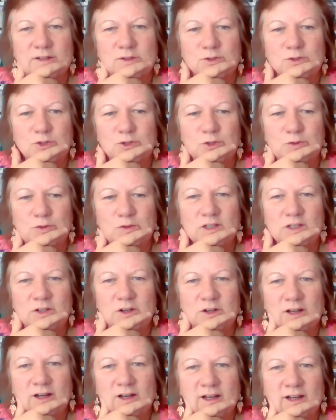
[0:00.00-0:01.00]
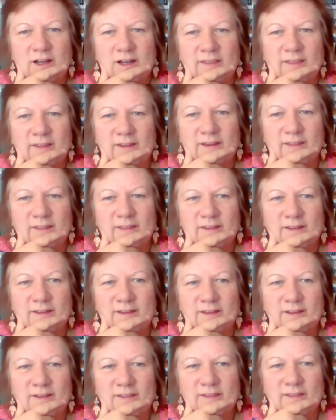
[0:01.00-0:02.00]
truthfully, Donna, I think
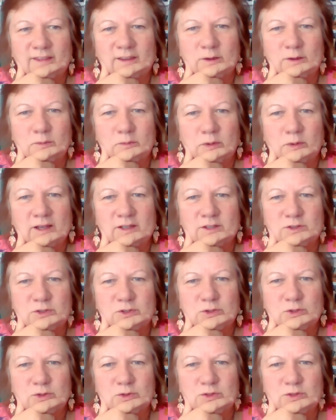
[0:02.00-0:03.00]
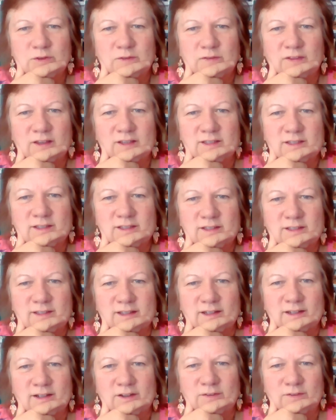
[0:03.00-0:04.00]
the best use of this is
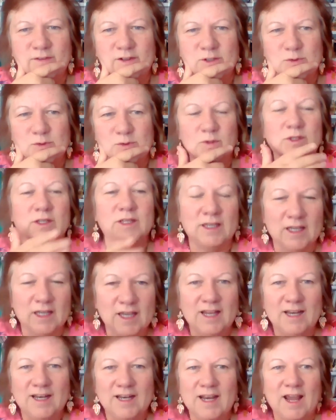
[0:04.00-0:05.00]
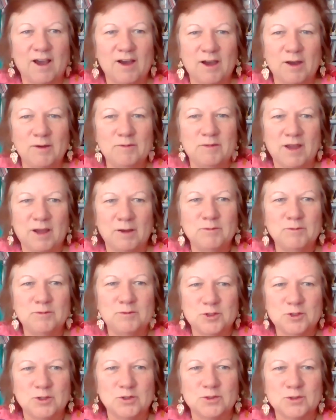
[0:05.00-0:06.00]
individually. Now, I'm
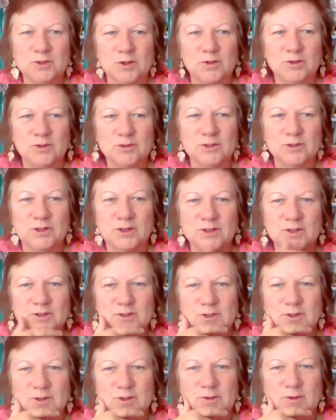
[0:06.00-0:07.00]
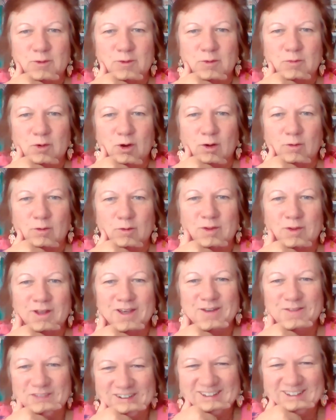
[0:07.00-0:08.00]
sure Scola is going to disagree with me
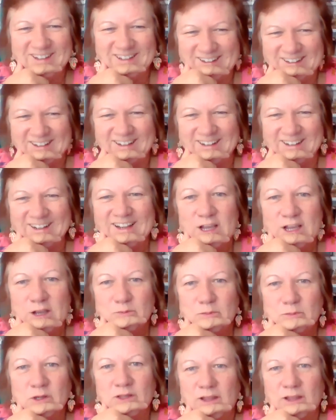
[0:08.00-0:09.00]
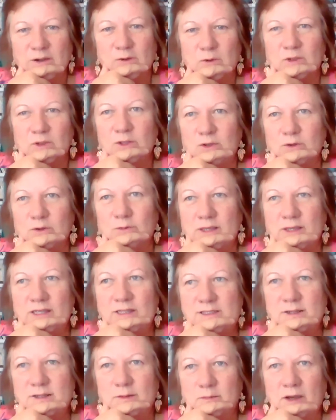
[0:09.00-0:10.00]
probably, but like when you meet
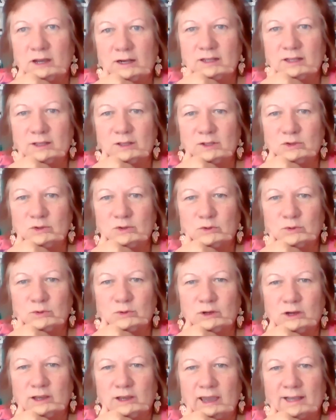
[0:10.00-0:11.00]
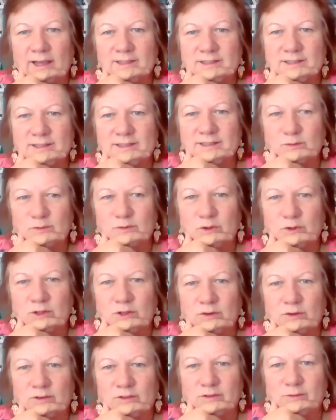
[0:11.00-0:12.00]
somebody and you ask them for
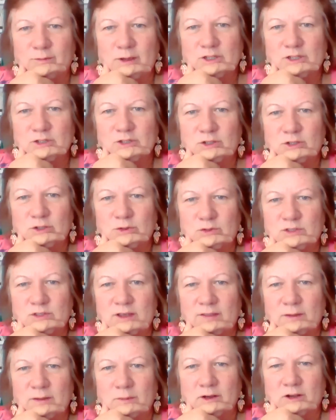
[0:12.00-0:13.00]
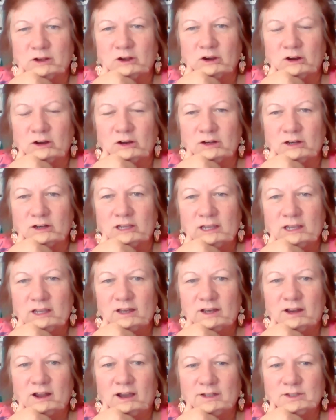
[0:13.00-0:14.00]
their information, you send them a card,
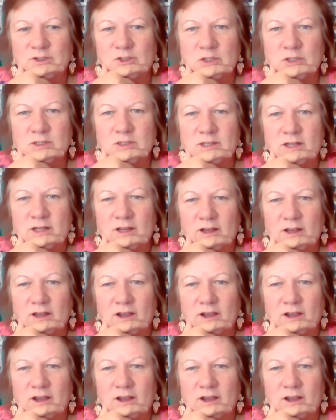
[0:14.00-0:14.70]
not just